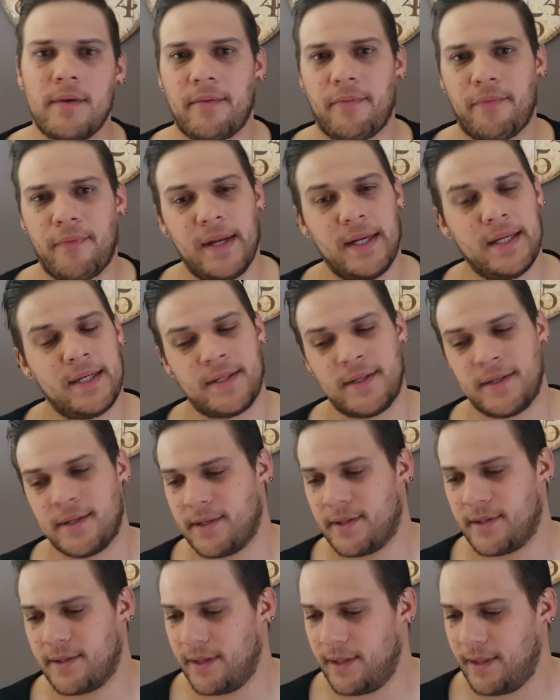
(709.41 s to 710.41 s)
The
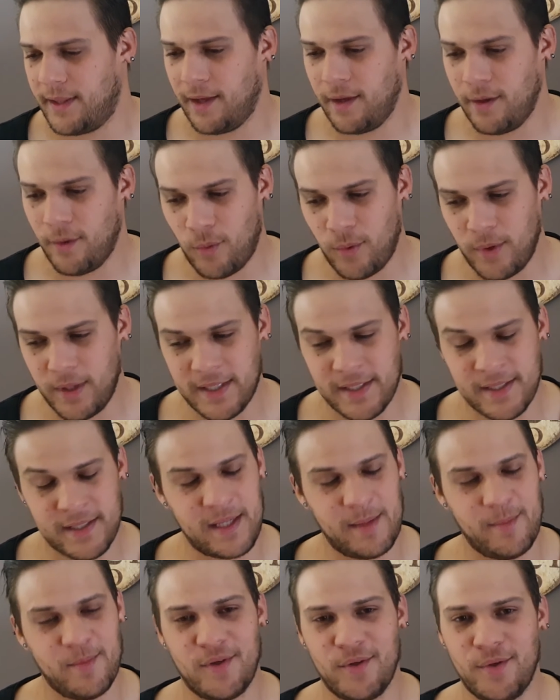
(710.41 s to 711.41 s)
French, they always
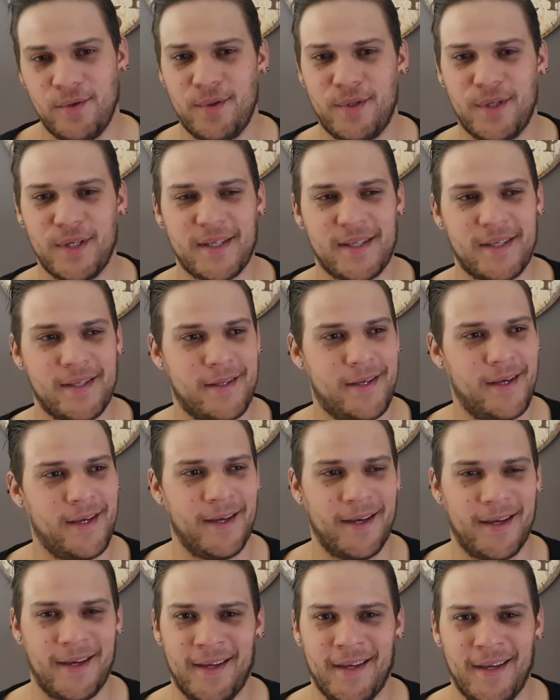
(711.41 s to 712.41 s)
seem to just
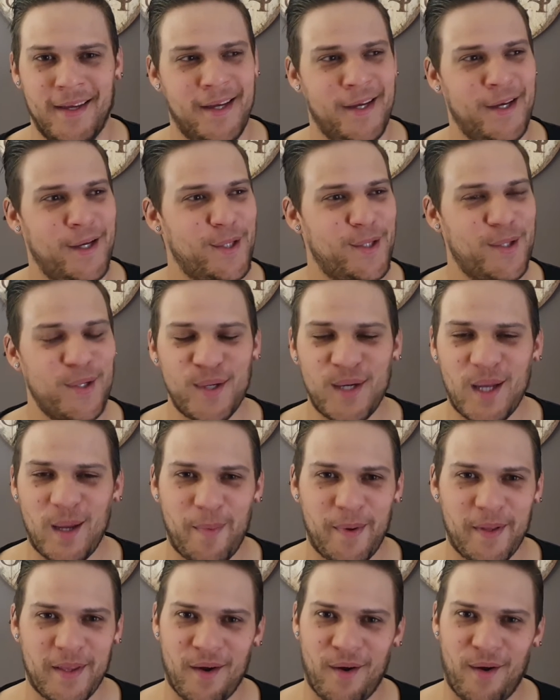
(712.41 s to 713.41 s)
turn
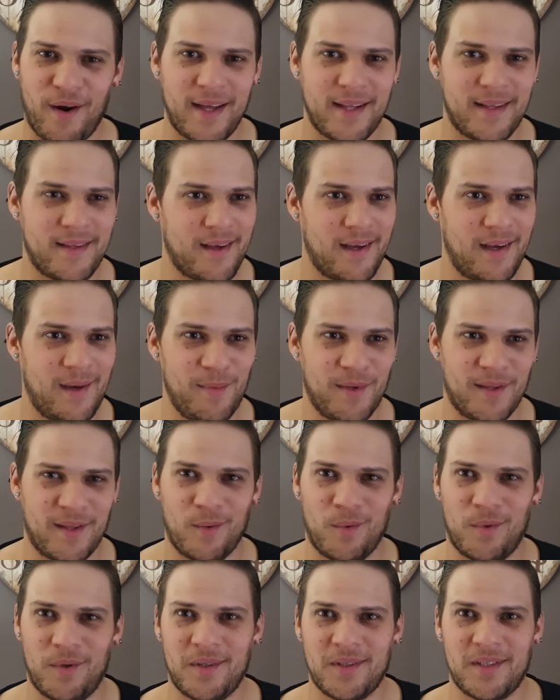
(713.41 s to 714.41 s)
up at the right time at the
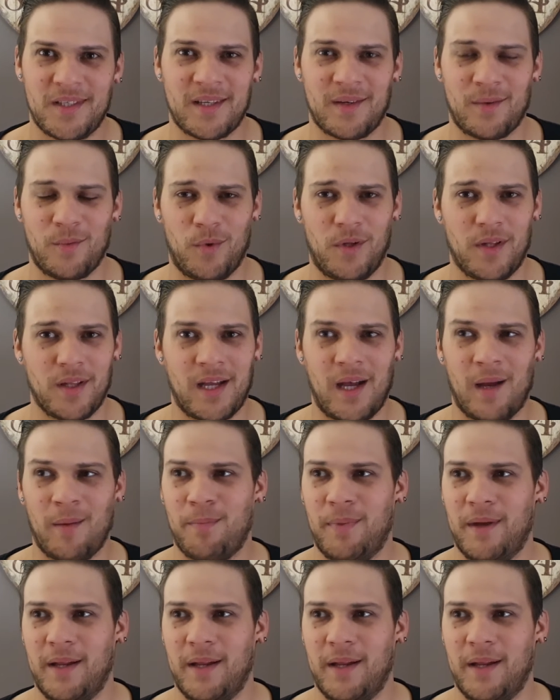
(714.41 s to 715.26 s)
World Cup.